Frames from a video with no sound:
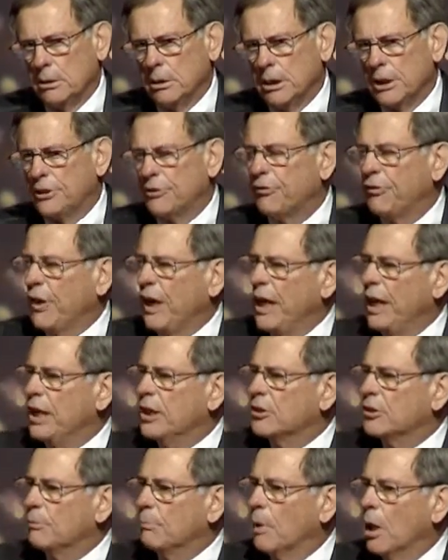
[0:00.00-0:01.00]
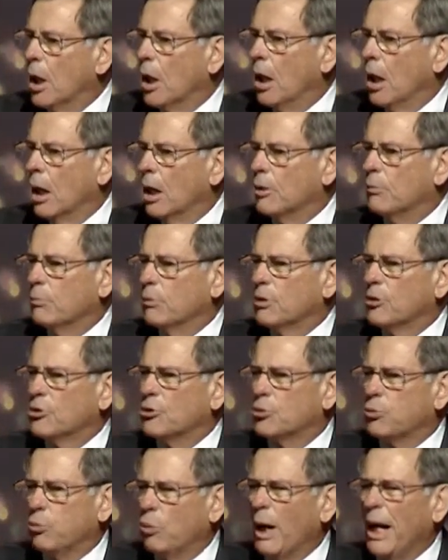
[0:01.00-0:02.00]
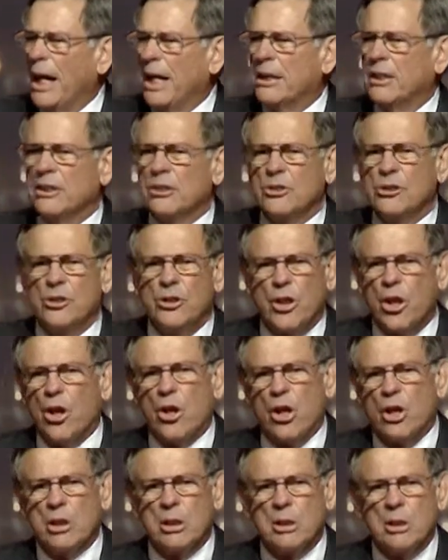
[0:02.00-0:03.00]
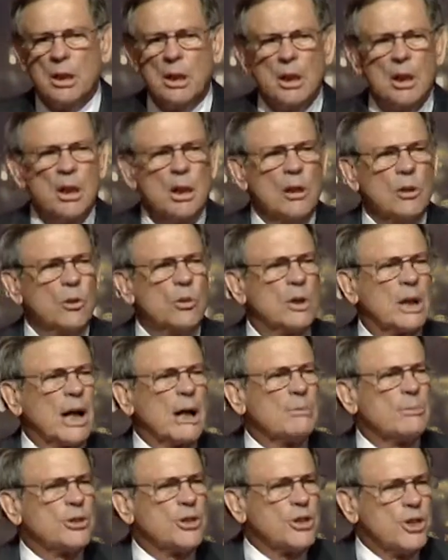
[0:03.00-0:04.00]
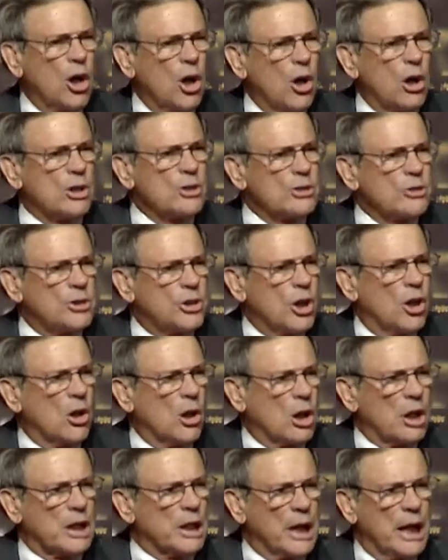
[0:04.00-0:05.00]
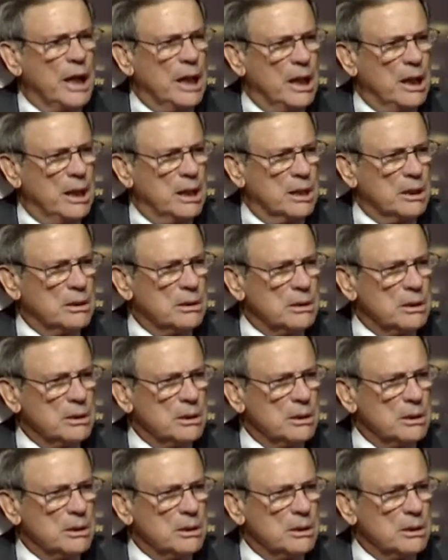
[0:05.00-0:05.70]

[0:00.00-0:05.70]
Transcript: his face marred with sweat and dirt, who comes short and short again.